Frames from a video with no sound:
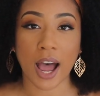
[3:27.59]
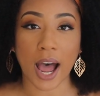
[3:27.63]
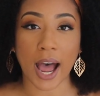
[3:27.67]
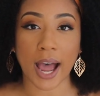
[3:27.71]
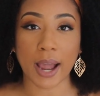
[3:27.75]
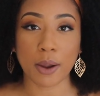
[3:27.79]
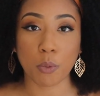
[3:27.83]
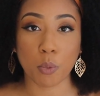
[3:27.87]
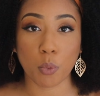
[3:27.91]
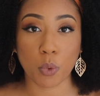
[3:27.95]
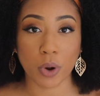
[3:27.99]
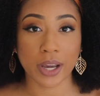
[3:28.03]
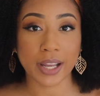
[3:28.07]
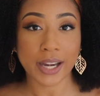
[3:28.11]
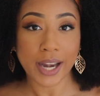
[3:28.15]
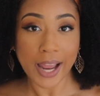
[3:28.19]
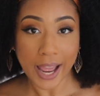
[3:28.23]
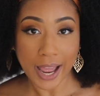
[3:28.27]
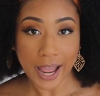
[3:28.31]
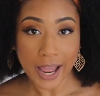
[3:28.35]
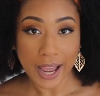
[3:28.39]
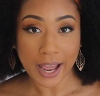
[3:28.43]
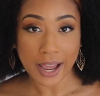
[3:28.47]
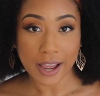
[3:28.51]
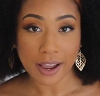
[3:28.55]
I would
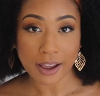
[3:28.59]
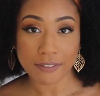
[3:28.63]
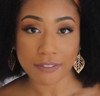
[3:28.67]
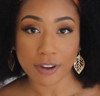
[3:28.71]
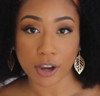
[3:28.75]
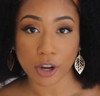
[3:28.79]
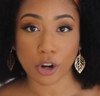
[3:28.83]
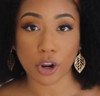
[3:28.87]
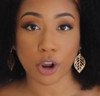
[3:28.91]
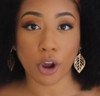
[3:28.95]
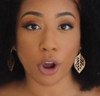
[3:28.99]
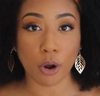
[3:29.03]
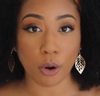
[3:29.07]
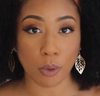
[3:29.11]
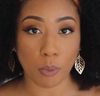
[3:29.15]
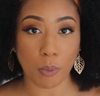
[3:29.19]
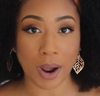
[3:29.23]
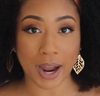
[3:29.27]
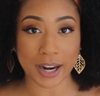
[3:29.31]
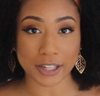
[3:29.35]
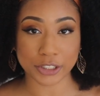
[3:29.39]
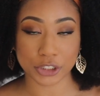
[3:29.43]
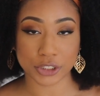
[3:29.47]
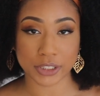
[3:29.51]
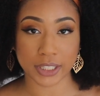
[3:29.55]
have
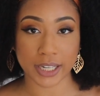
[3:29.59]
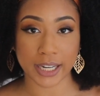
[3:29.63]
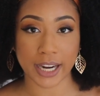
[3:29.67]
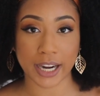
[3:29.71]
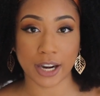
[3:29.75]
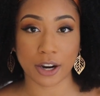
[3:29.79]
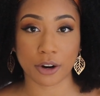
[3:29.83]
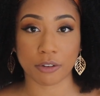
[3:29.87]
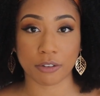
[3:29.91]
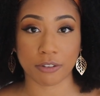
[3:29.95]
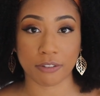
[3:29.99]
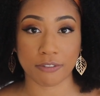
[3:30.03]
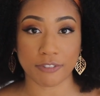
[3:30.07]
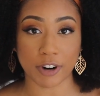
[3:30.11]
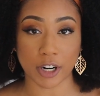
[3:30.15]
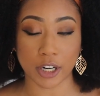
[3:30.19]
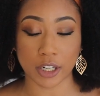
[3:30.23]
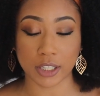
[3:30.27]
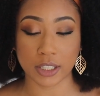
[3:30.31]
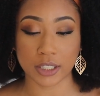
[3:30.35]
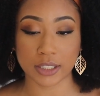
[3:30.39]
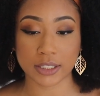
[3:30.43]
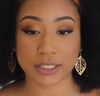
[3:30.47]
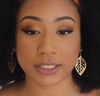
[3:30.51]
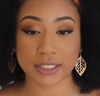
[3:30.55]
co-washed the hair
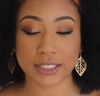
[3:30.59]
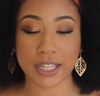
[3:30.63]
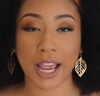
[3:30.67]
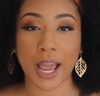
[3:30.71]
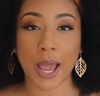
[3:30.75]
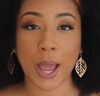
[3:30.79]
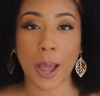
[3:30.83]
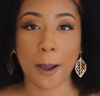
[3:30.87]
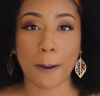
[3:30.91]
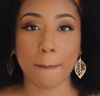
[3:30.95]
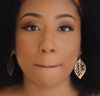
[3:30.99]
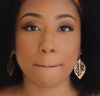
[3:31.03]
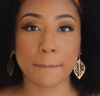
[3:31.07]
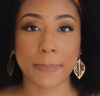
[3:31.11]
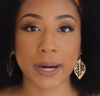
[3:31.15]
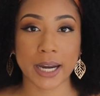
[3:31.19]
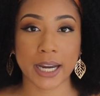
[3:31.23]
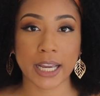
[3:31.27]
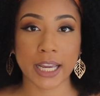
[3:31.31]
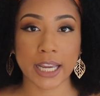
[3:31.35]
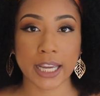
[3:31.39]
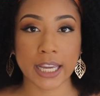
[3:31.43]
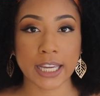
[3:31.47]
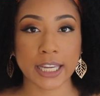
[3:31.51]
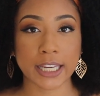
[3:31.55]
first,
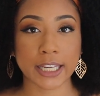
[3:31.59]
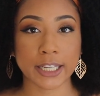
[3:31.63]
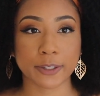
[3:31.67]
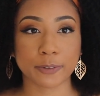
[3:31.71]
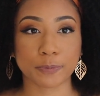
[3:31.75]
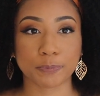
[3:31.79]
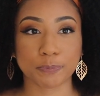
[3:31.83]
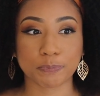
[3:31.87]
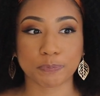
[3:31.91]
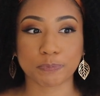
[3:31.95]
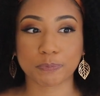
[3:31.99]
but